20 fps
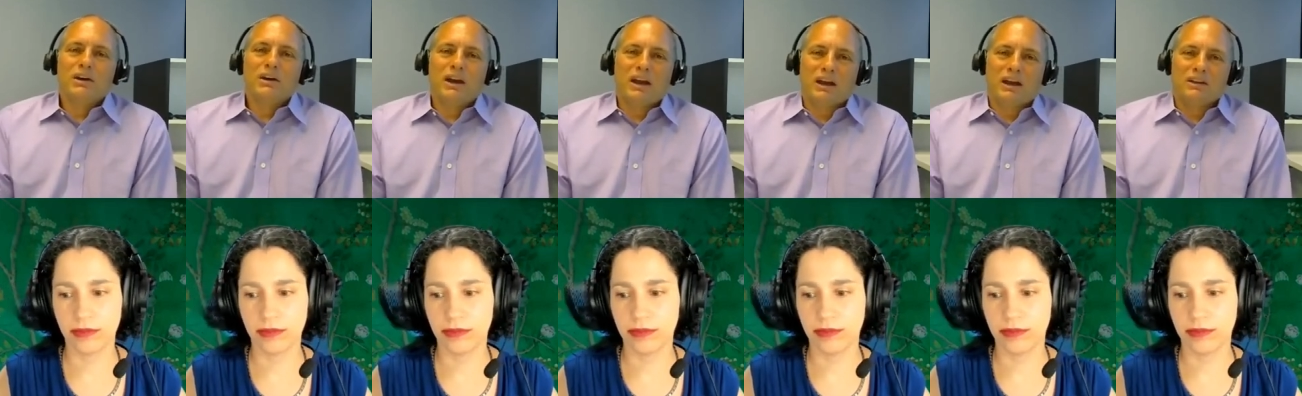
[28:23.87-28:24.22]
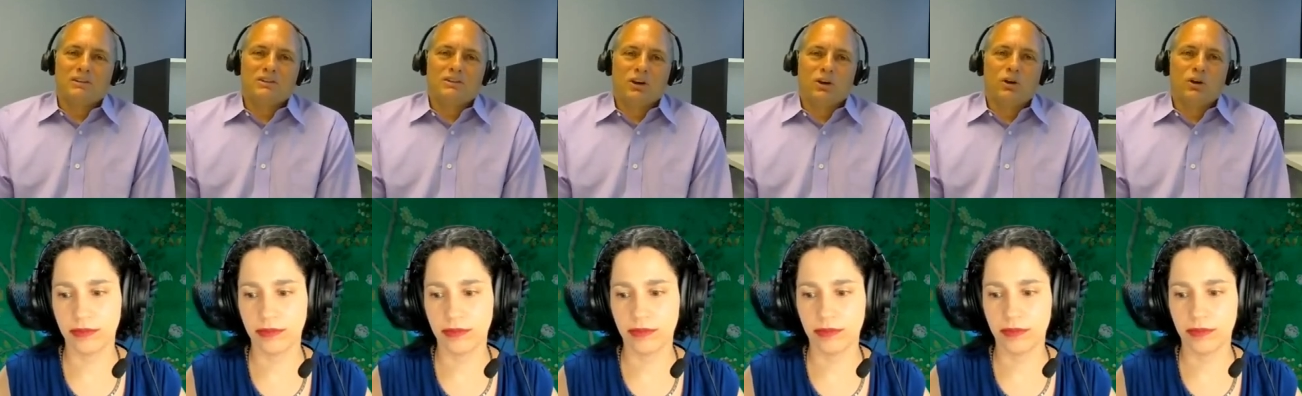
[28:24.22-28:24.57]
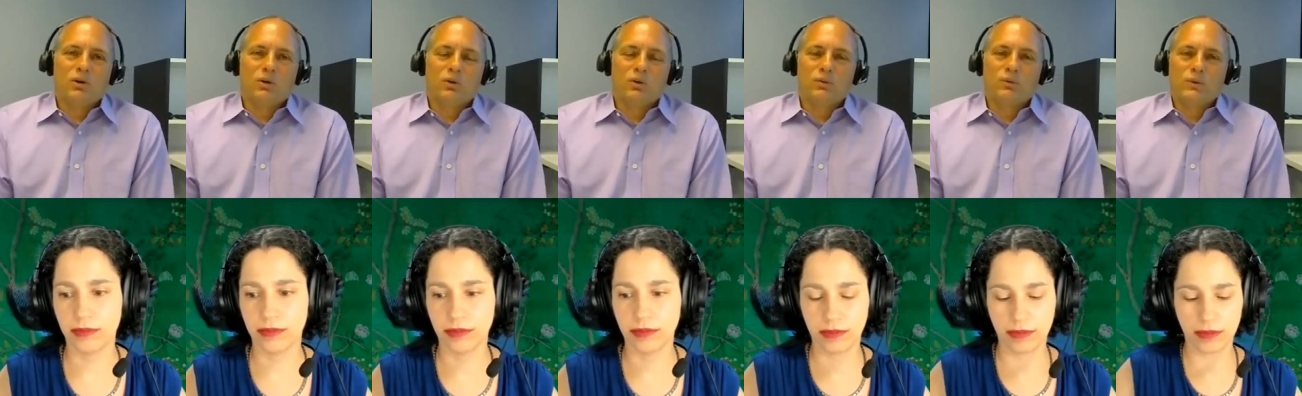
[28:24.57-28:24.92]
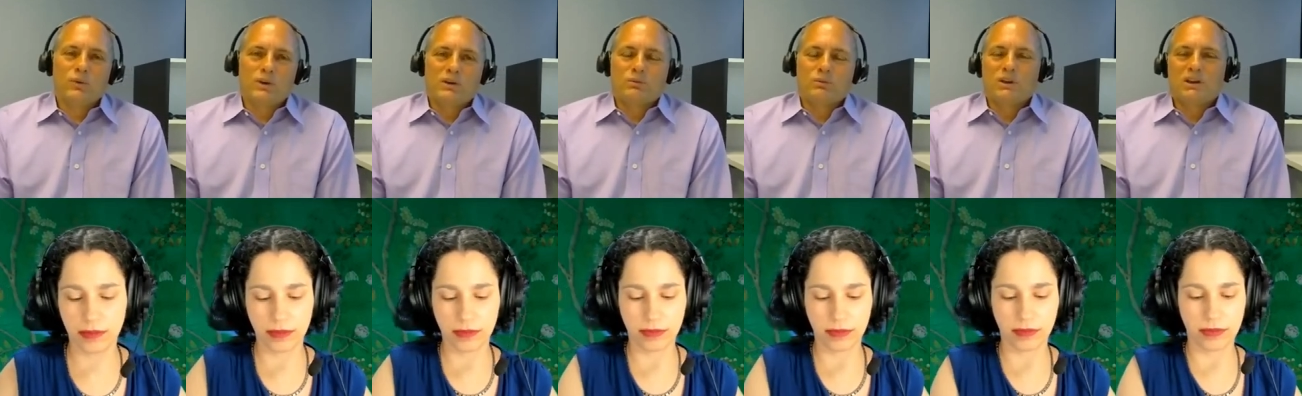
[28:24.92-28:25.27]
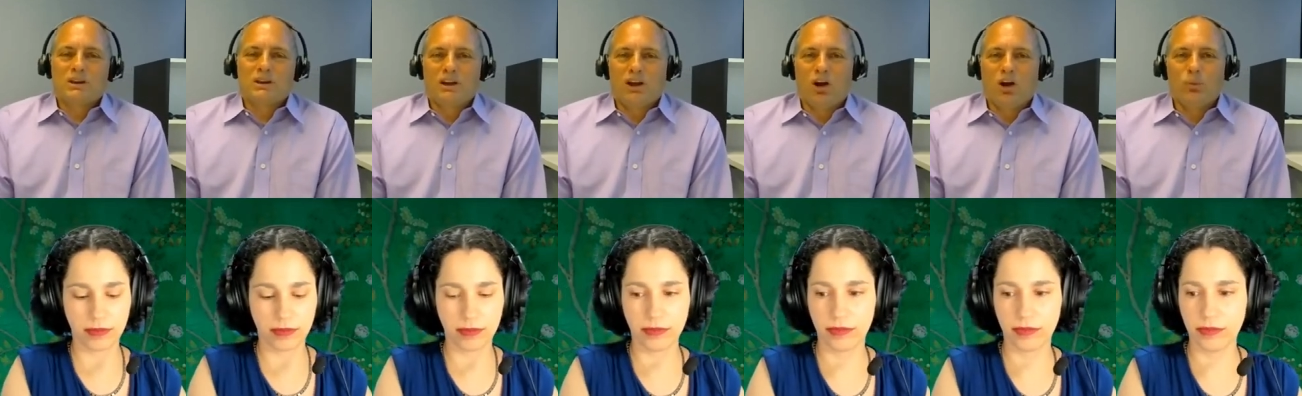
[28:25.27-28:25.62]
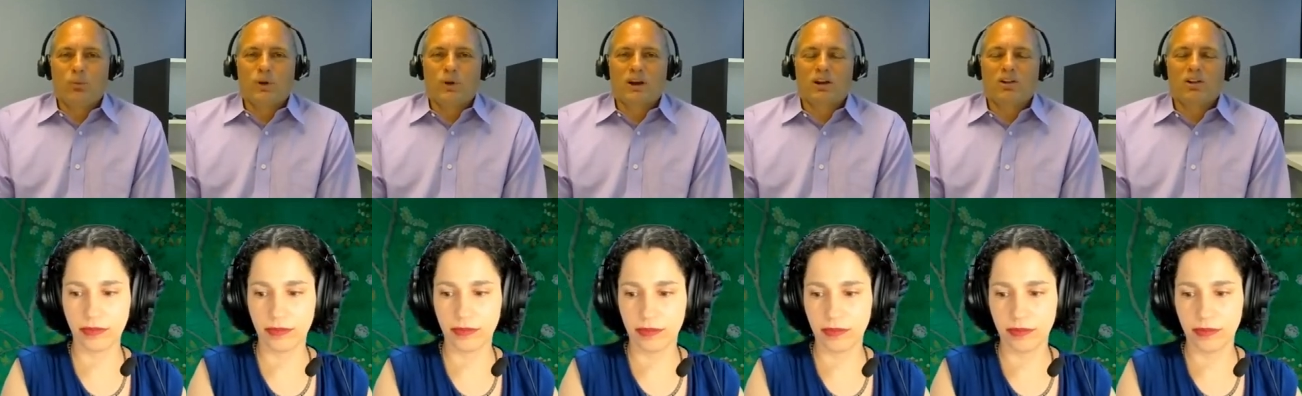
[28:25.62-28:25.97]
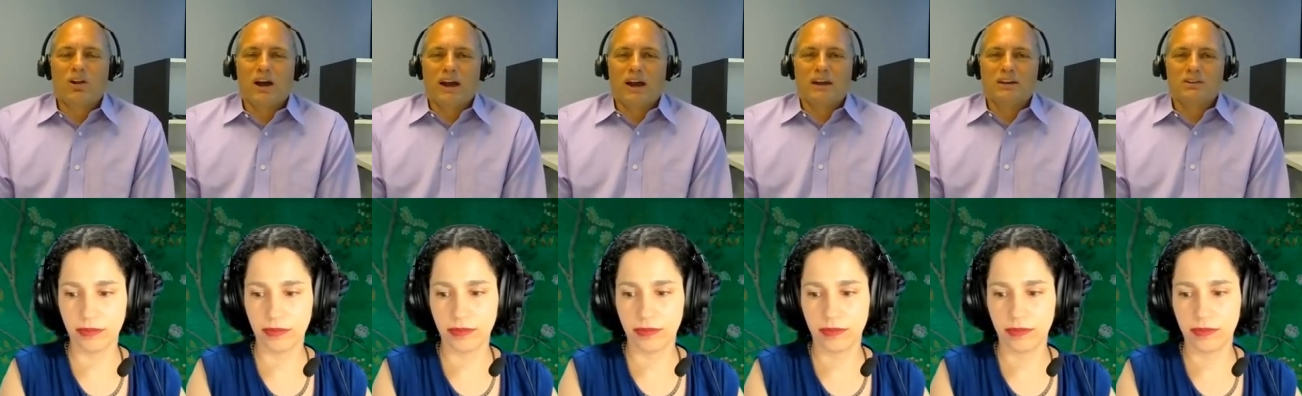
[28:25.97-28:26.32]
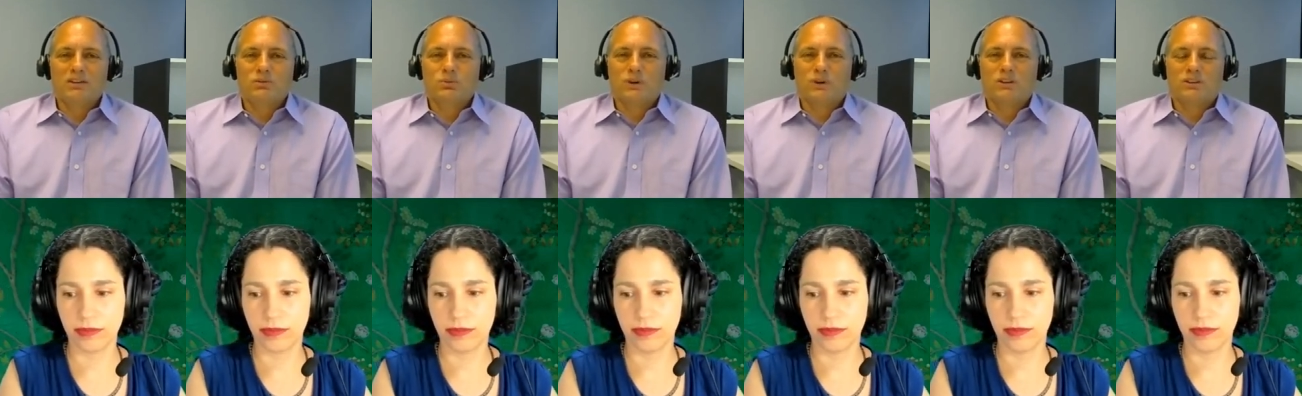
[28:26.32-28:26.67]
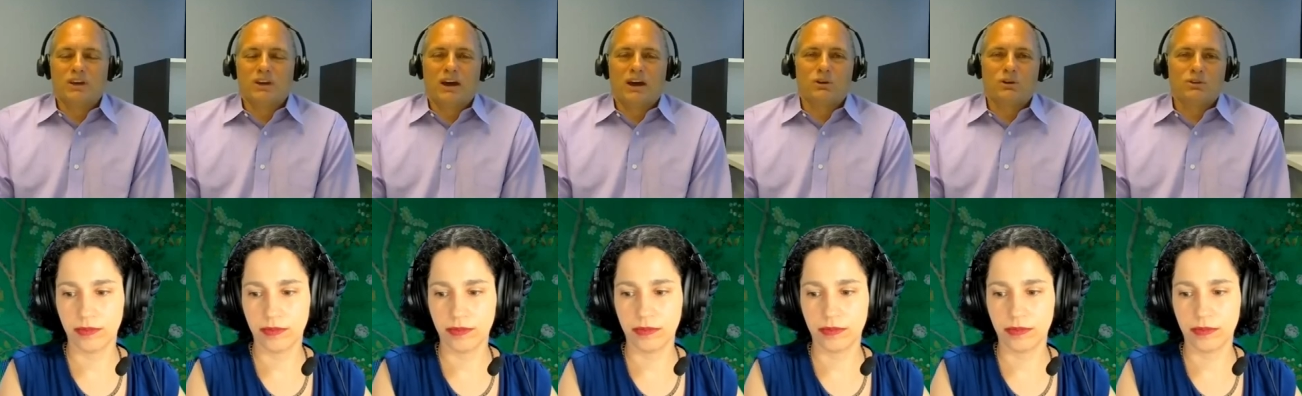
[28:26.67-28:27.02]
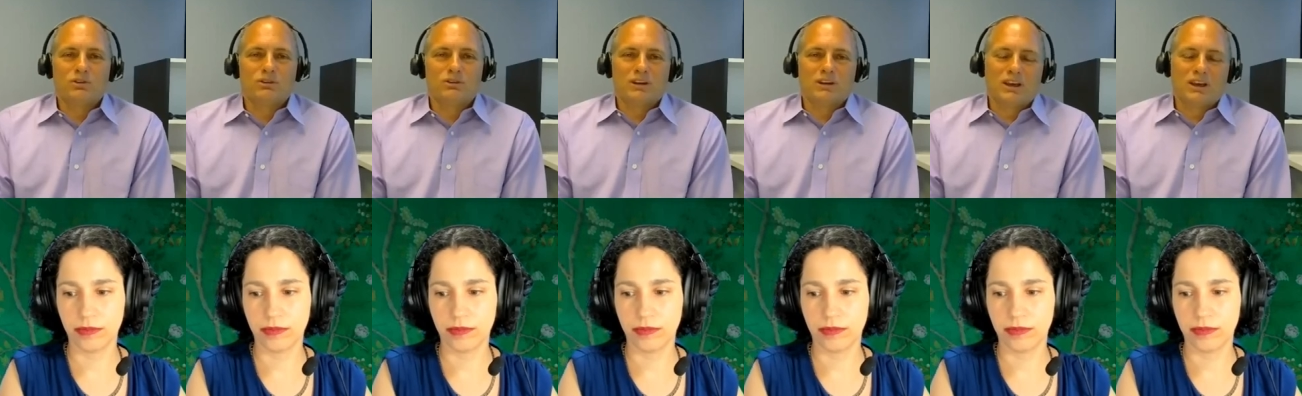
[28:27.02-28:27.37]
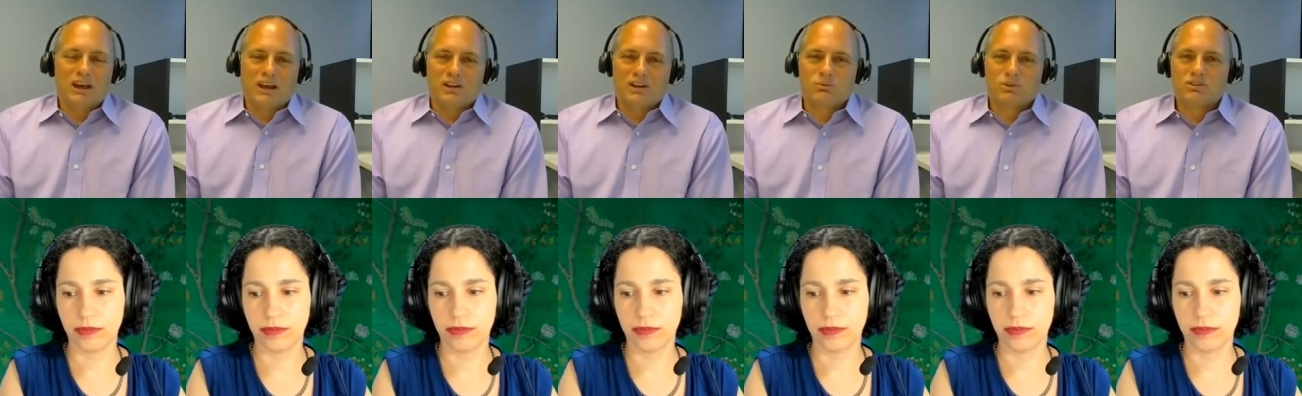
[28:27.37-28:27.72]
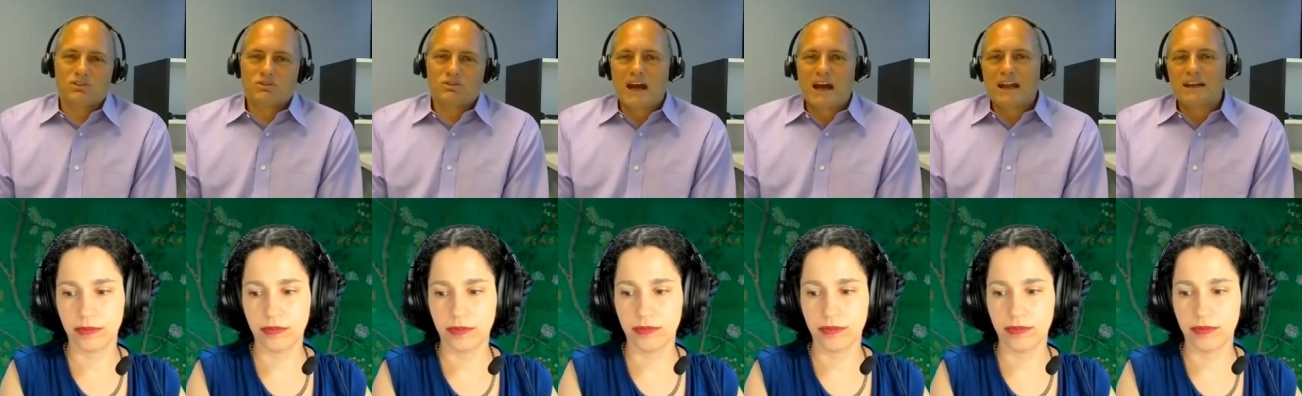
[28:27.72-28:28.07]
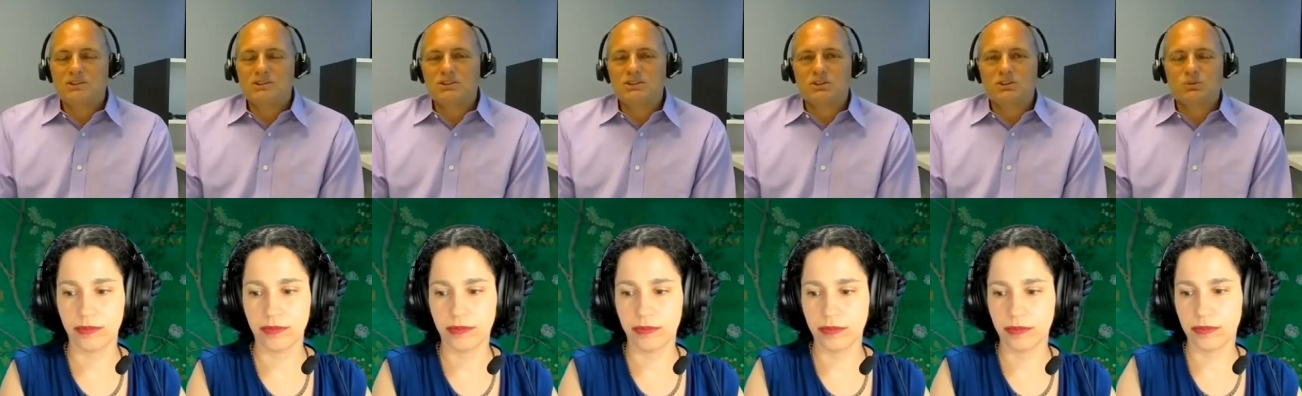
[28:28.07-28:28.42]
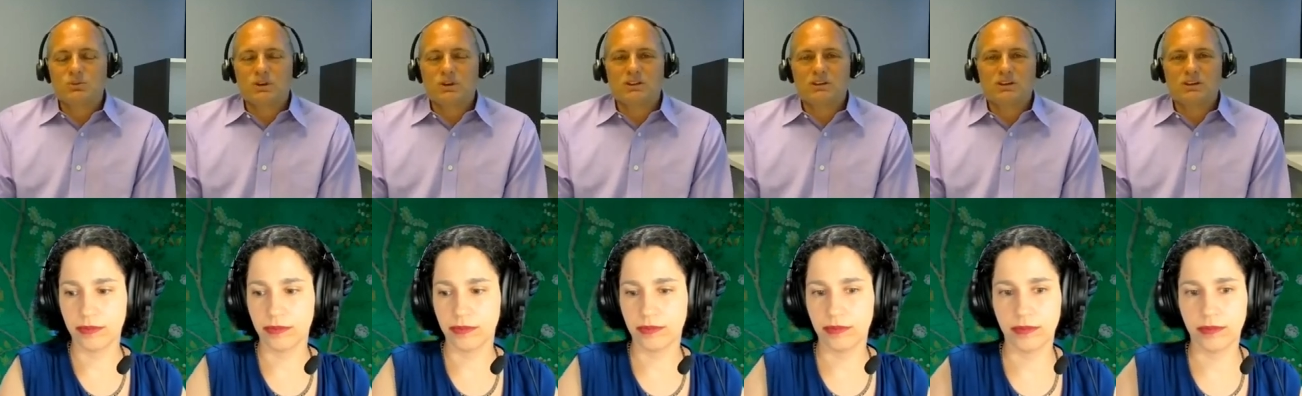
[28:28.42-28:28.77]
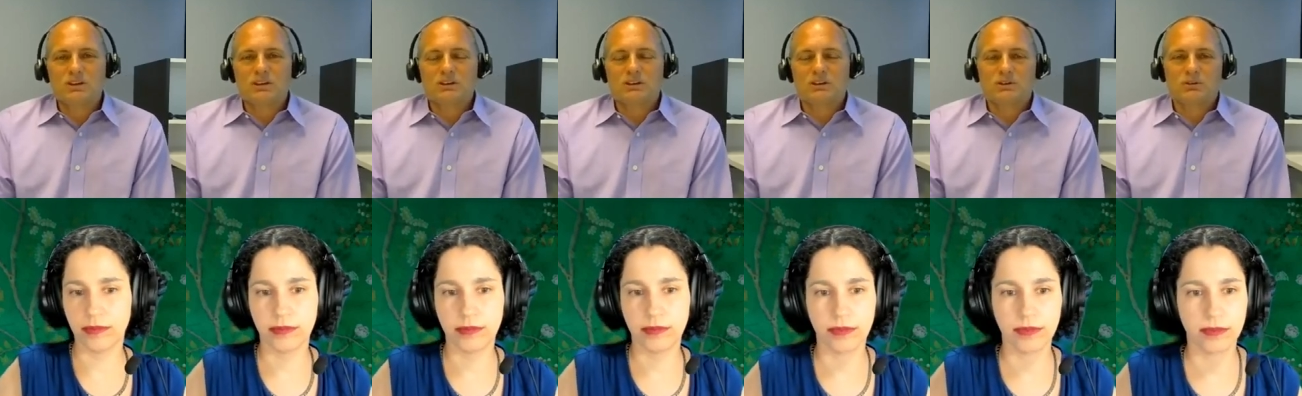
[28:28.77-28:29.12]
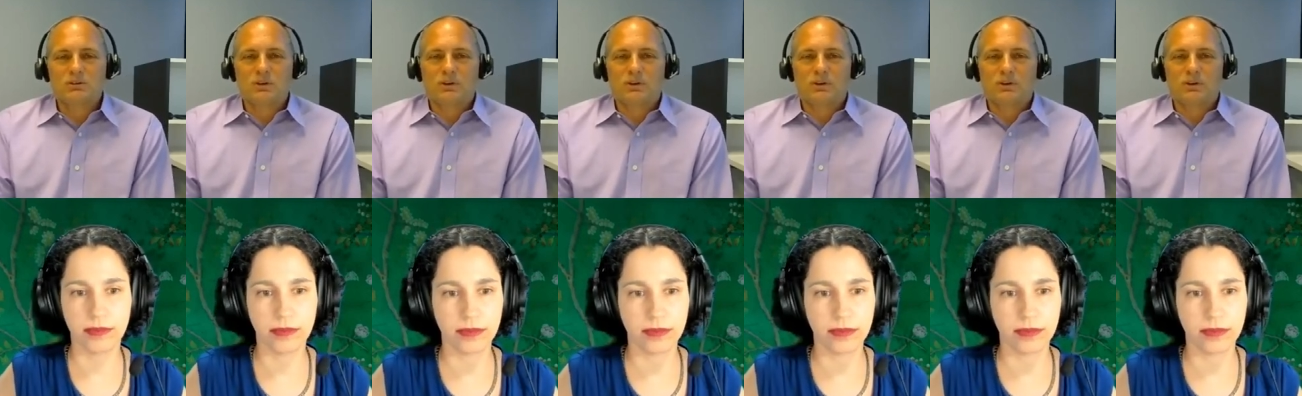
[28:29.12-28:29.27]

Speaker 1: and so we, we can help our clients with those engagement strategies with the